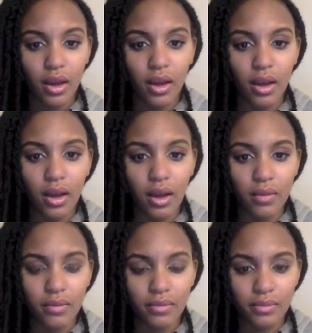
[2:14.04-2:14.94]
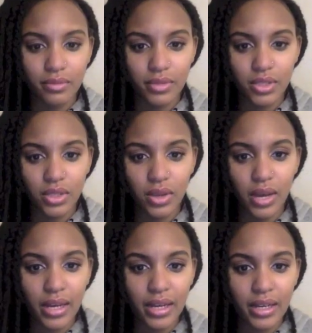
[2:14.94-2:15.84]
So
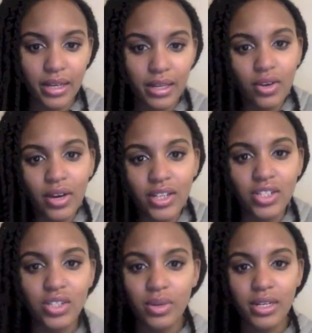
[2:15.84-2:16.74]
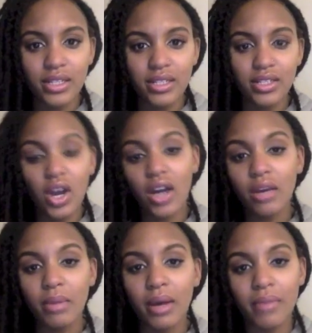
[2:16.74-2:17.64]
I just wanted to talk
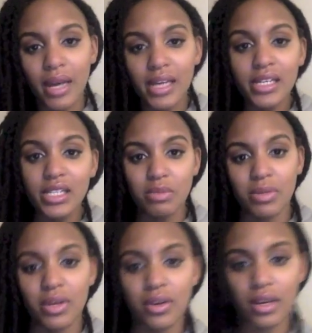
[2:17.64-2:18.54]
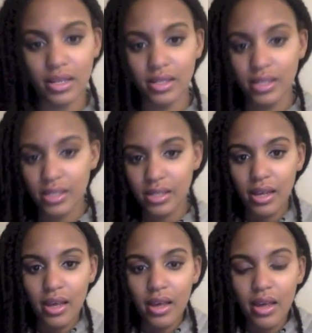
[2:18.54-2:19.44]
about my experience
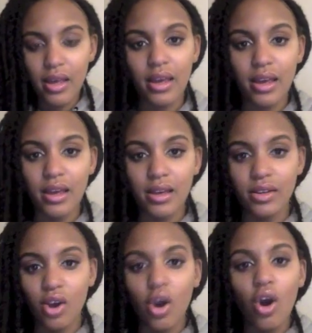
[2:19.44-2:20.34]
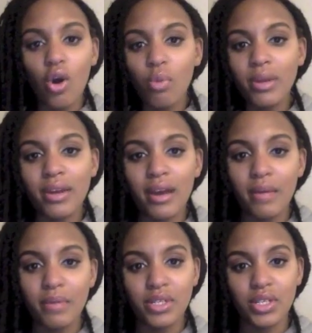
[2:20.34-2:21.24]
and open
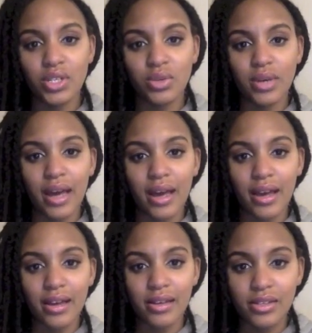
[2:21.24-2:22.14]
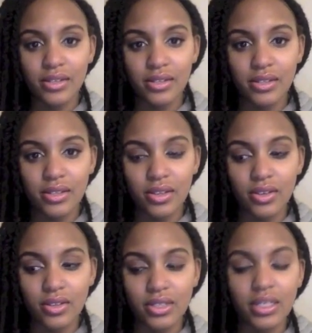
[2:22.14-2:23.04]
up to you guys,
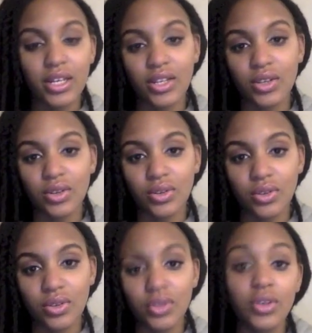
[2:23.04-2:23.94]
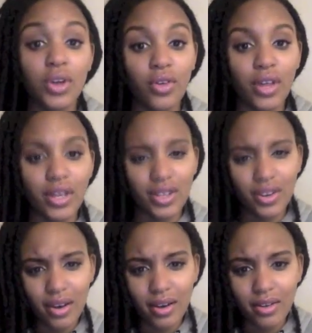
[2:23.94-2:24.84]
to let you know that
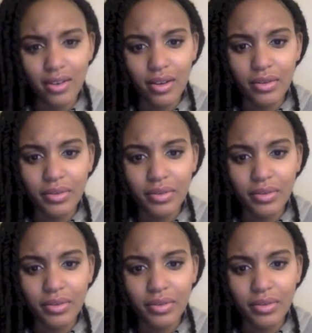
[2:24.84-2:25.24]
you're not alone.